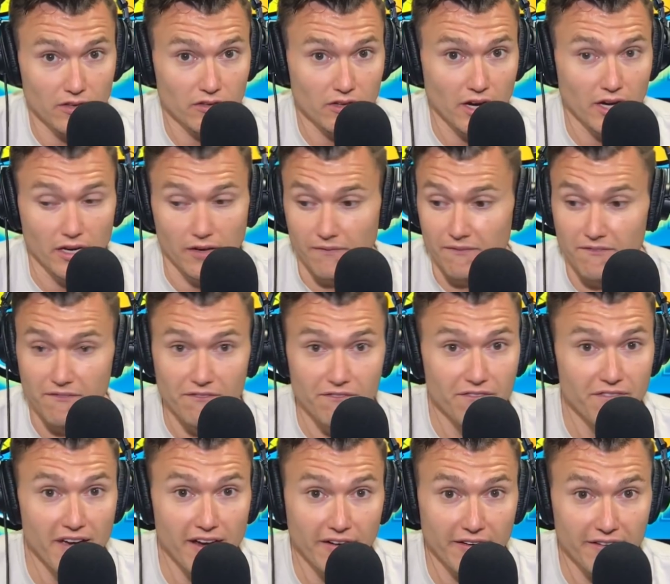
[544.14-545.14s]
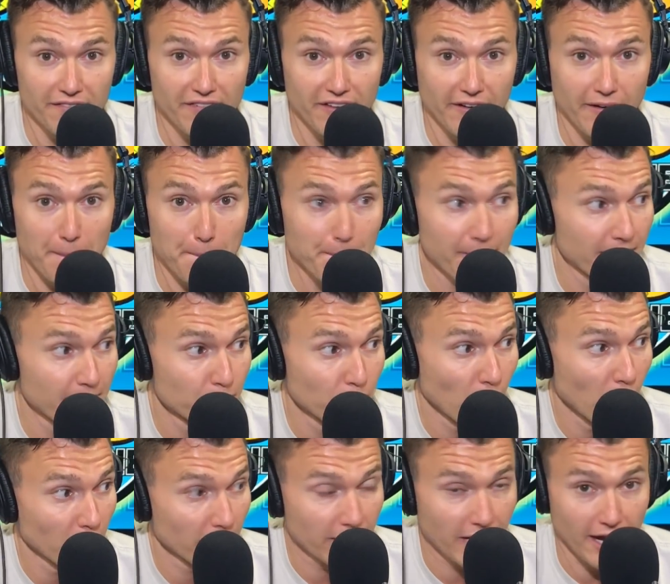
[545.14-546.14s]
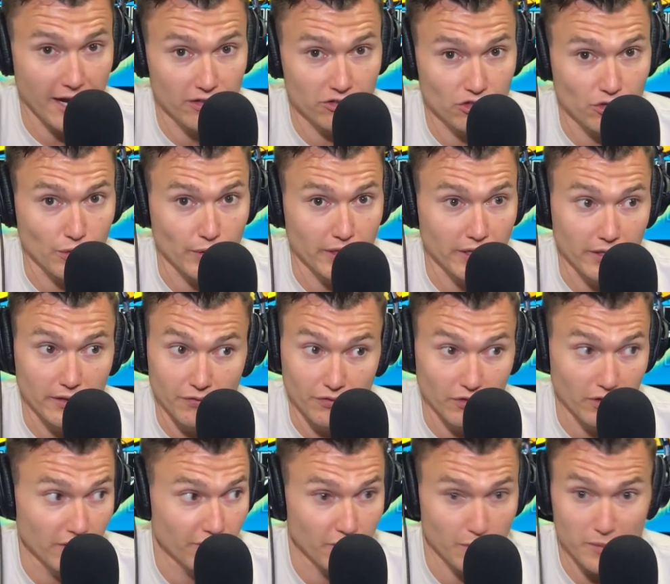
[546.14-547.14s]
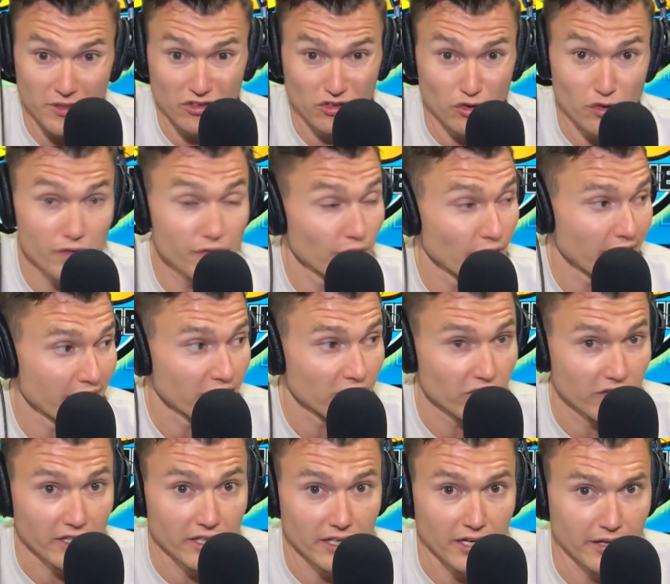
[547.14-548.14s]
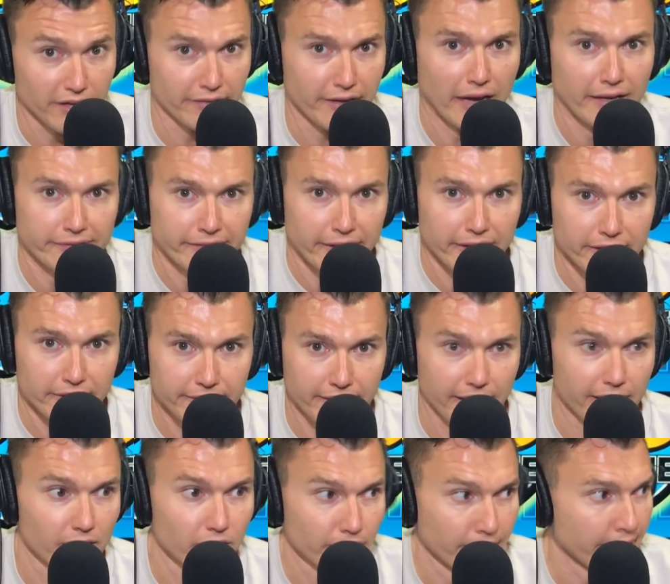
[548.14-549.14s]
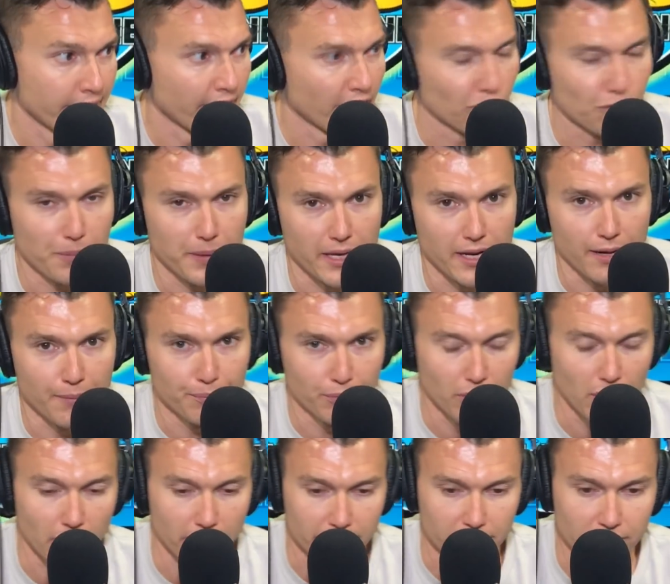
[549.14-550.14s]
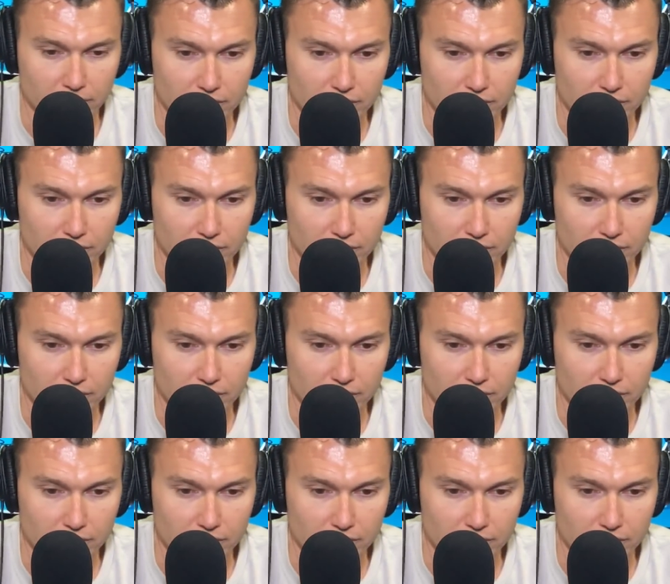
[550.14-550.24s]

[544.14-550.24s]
got a very, very big broadcast career in front of him. You've already seen it. He's got Detail, ESPN Plus. He's